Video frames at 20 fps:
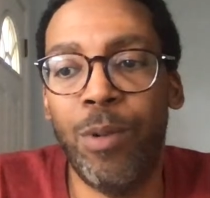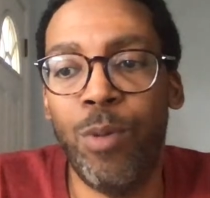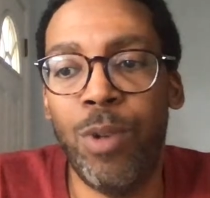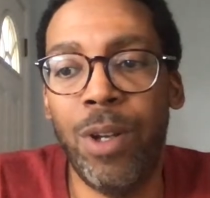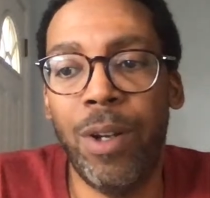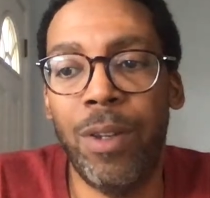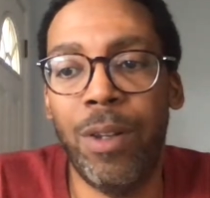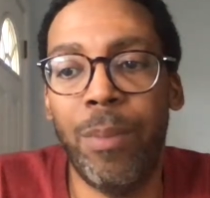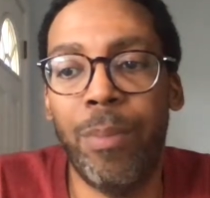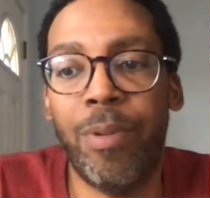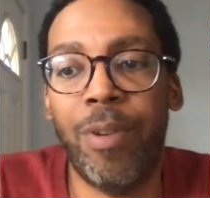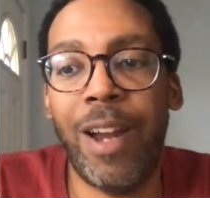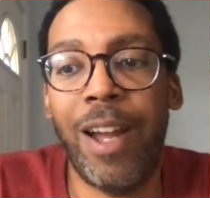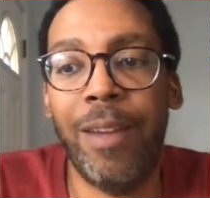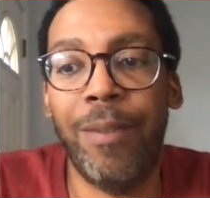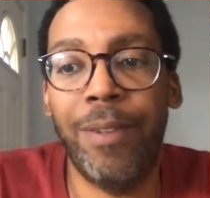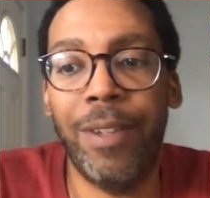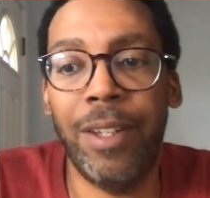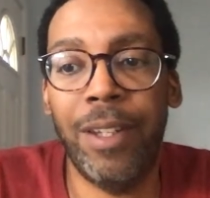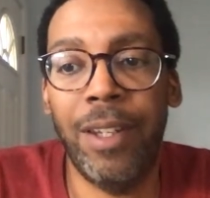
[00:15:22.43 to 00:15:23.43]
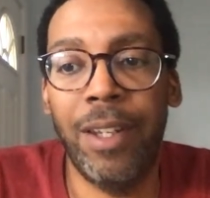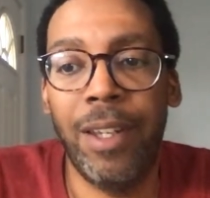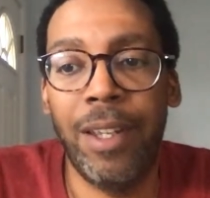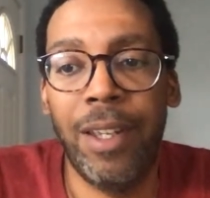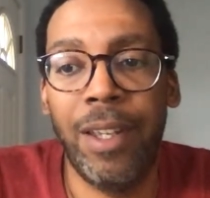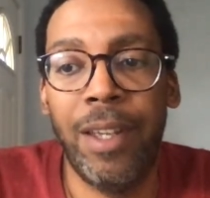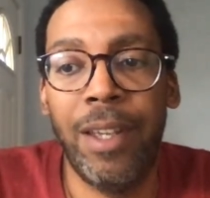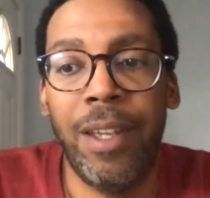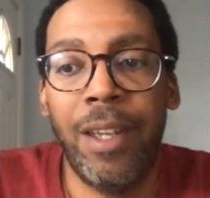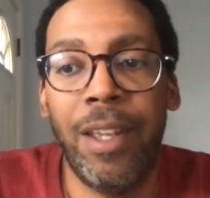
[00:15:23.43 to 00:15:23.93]
We are the private.
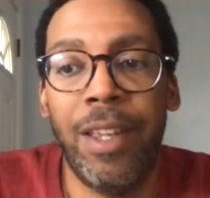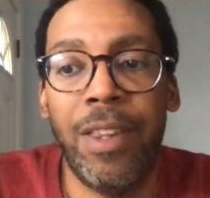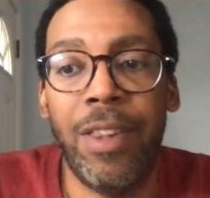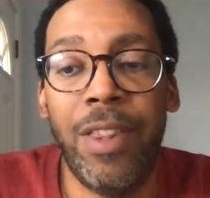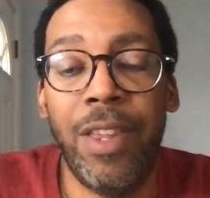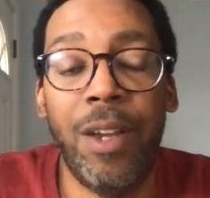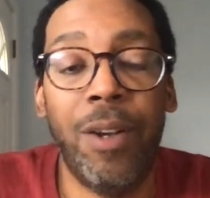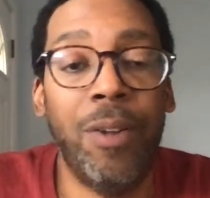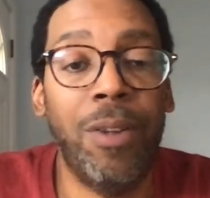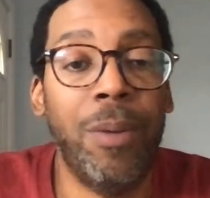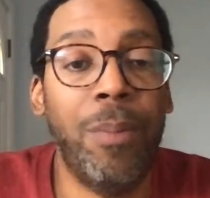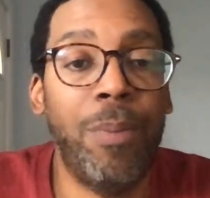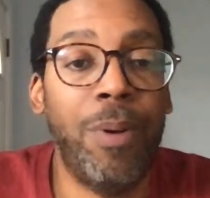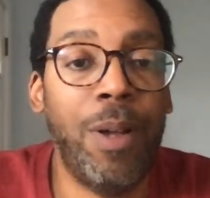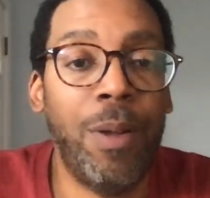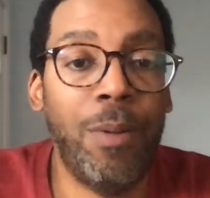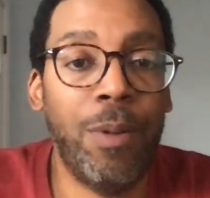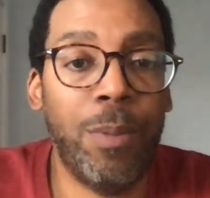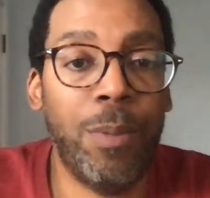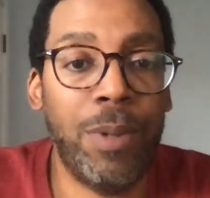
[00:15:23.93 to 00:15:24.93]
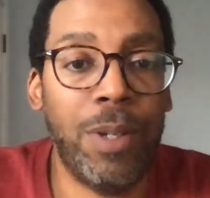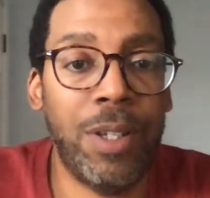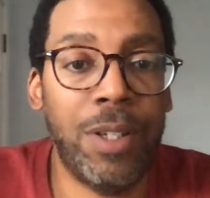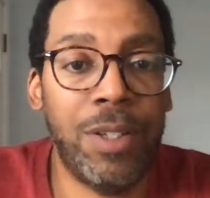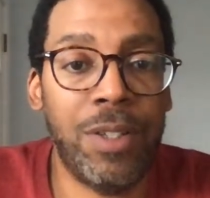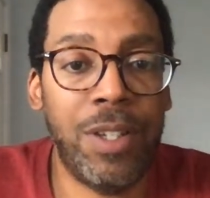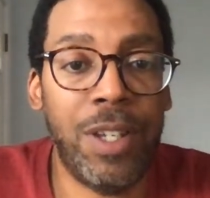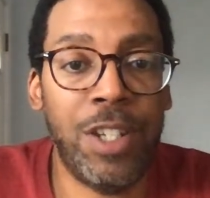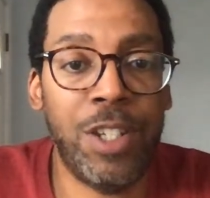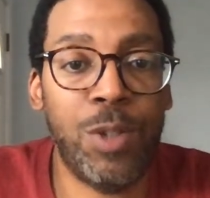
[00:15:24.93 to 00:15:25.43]
They are the public
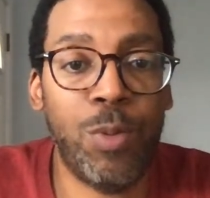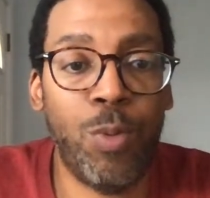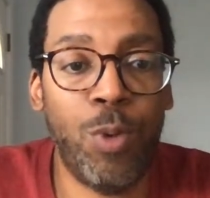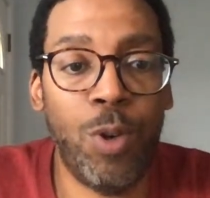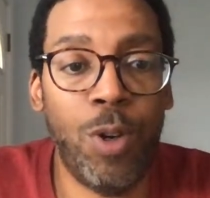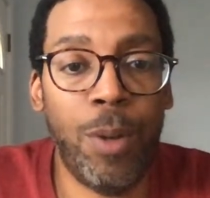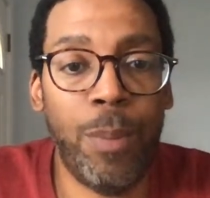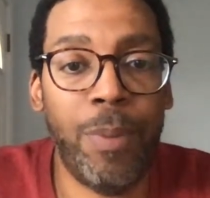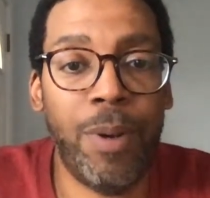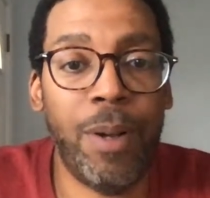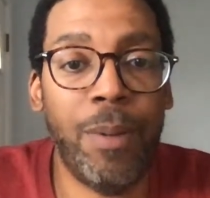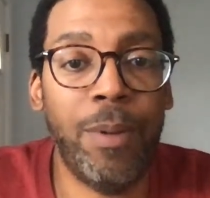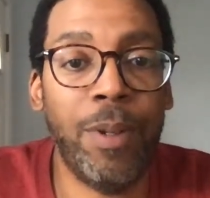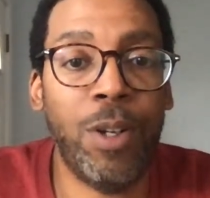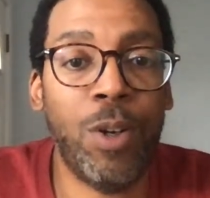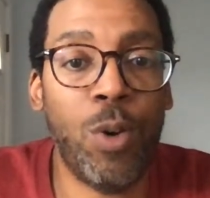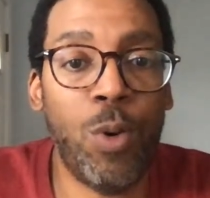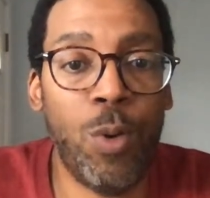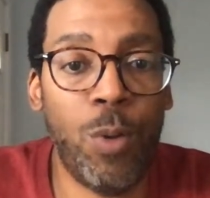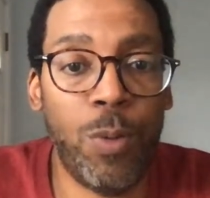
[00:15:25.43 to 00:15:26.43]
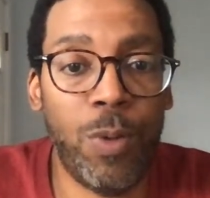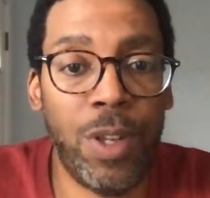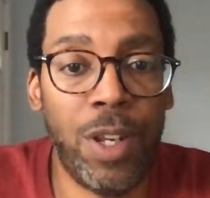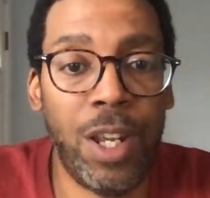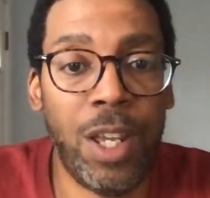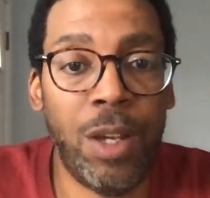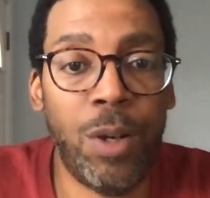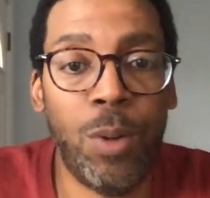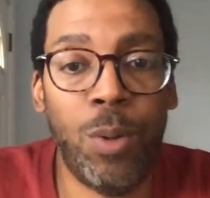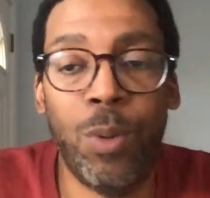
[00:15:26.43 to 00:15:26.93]
because they swore a public oath
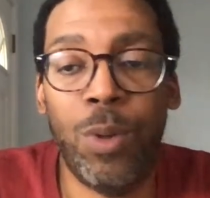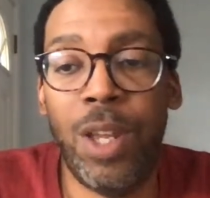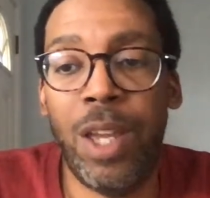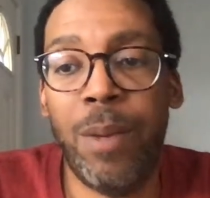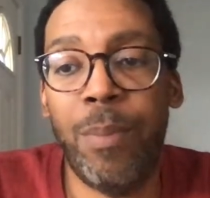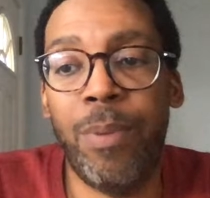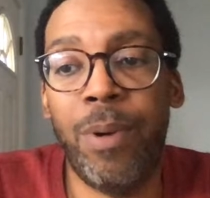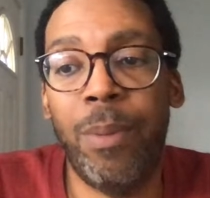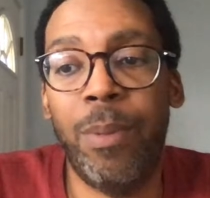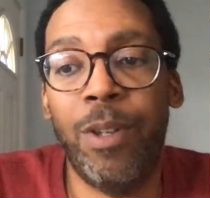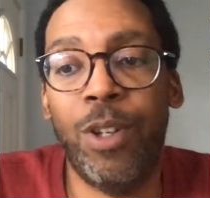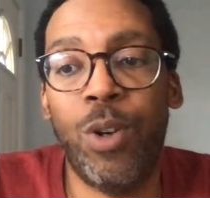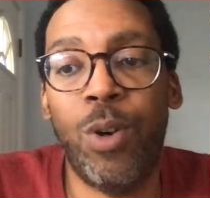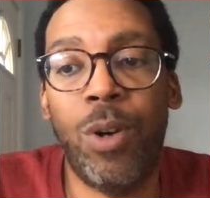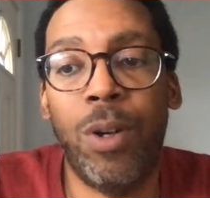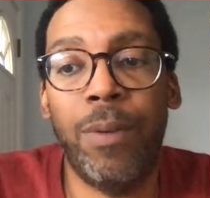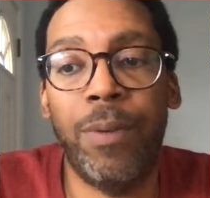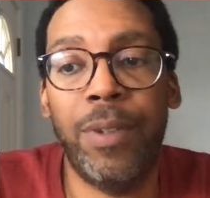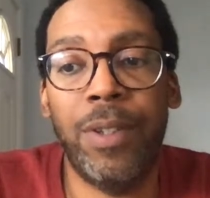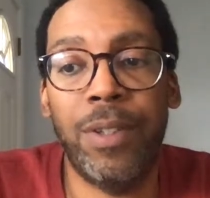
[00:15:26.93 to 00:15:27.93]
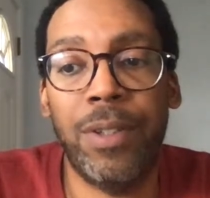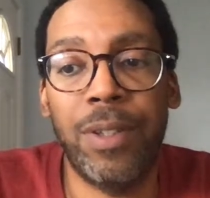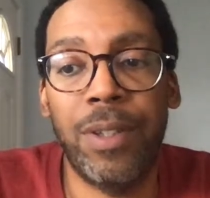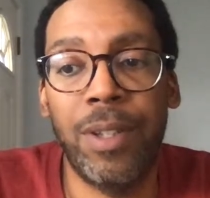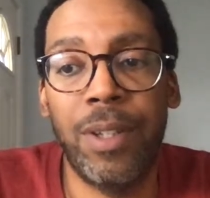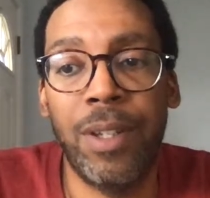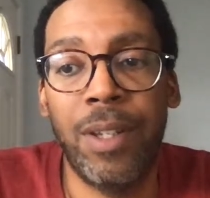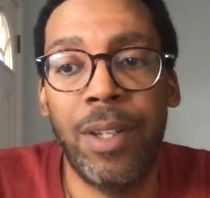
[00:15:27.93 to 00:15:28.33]
and they hold a public office.